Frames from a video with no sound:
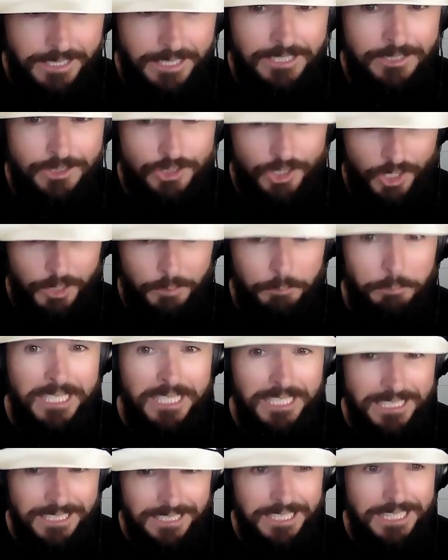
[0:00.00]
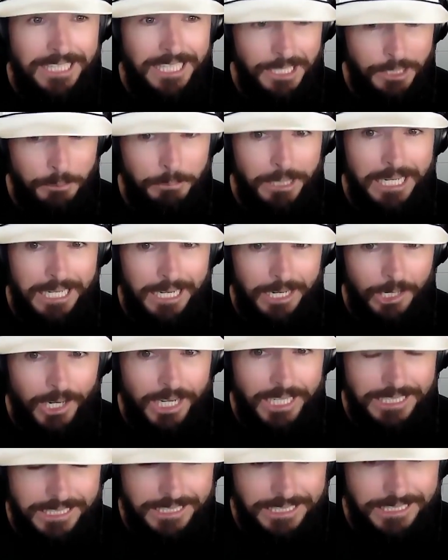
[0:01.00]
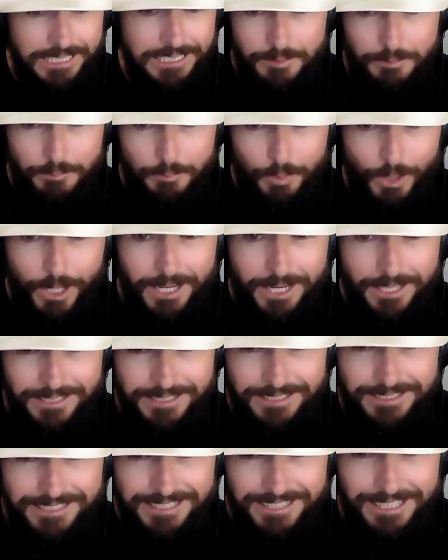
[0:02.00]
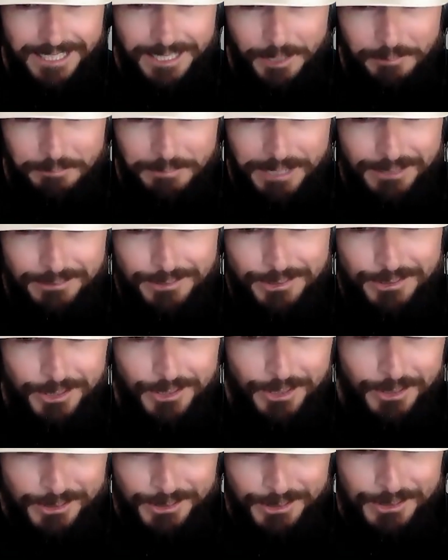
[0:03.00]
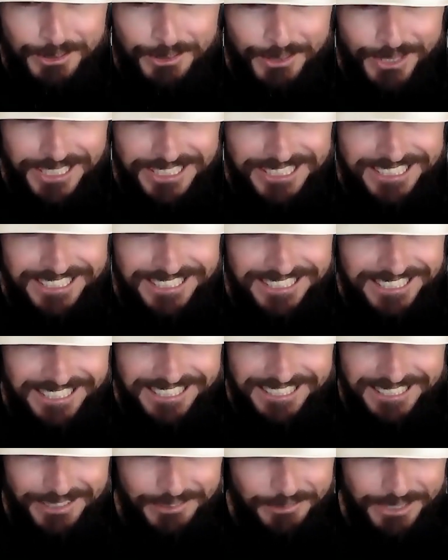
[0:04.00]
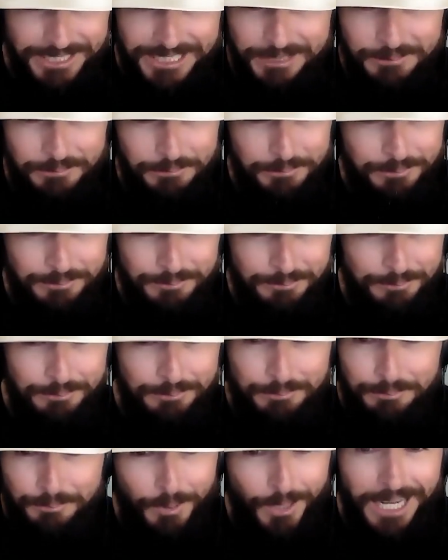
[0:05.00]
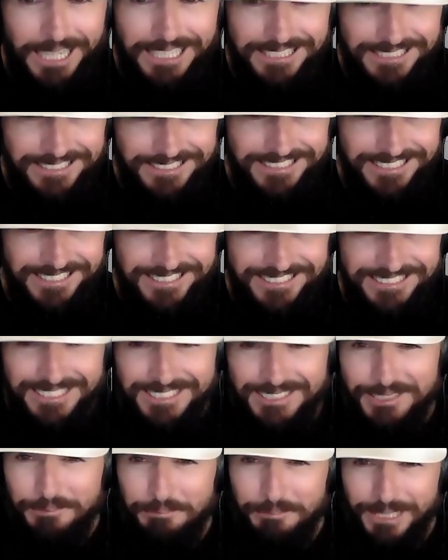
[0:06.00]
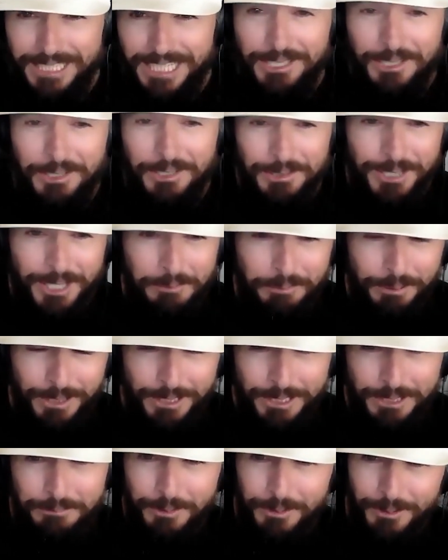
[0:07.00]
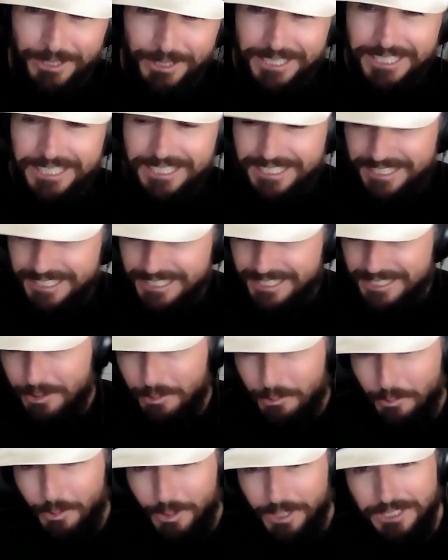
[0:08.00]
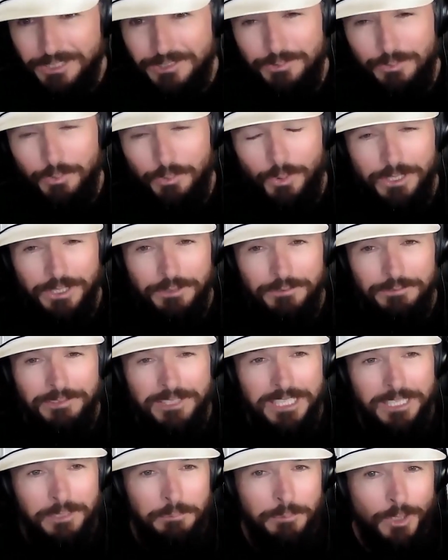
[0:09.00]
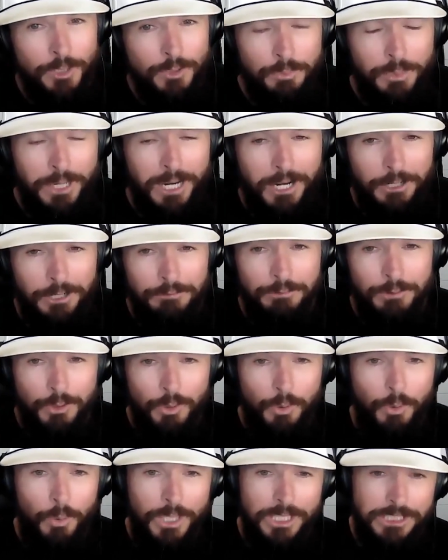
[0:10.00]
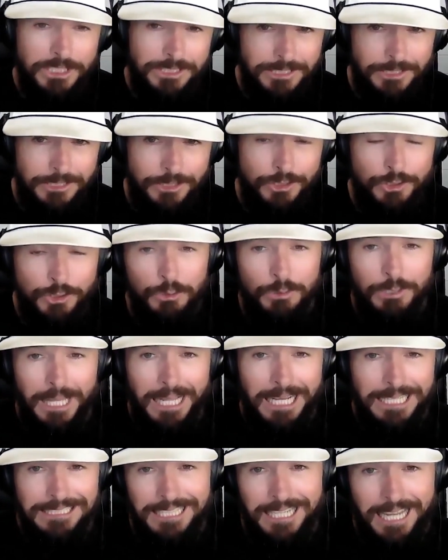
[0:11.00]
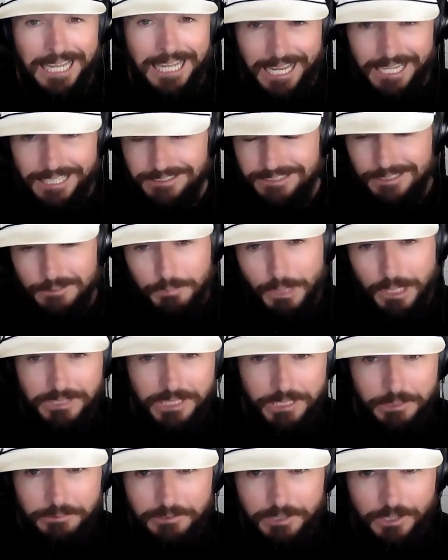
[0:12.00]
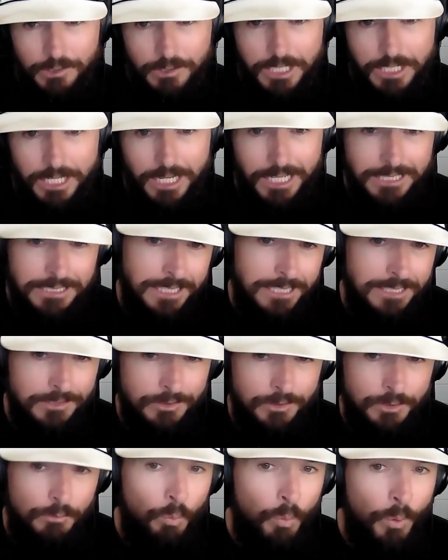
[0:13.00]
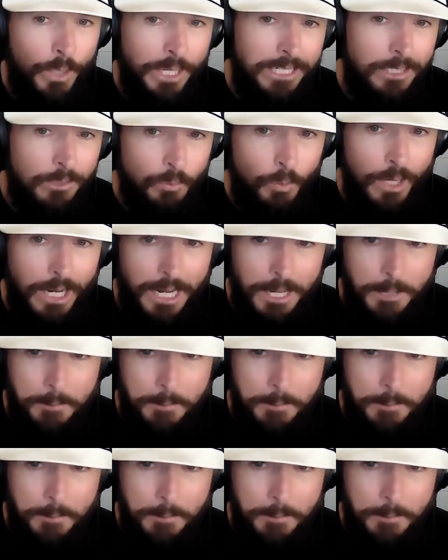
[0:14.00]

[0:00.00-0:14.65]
It's on me to think about how I think. Brock, I may have stole your question. We didn't practice this, but I know you have plenty more. What is one of the most powerful questions you like to ask, and maybe give a little context of when and why?